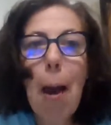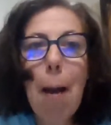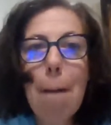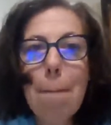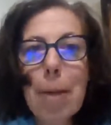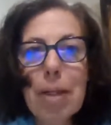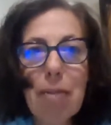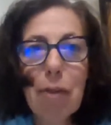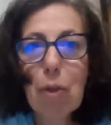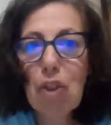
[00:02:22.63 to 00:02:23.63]
But
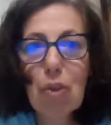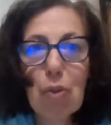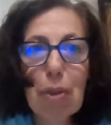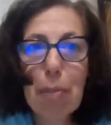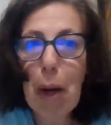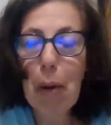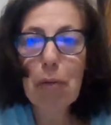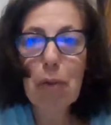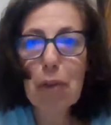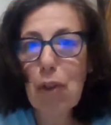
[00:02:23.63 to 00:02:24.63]
life coaching is really
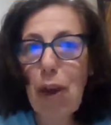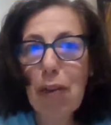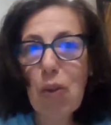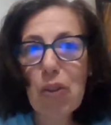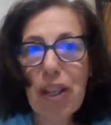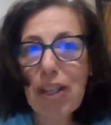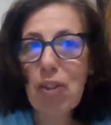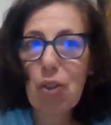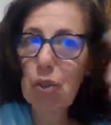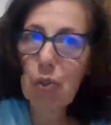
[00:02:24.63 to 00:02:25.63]
powerful, and you have all the
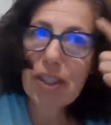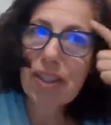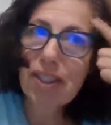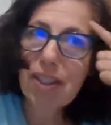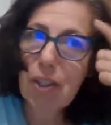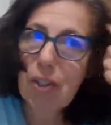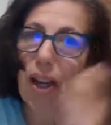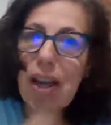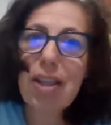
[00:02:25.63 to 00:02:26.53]
answers right in here,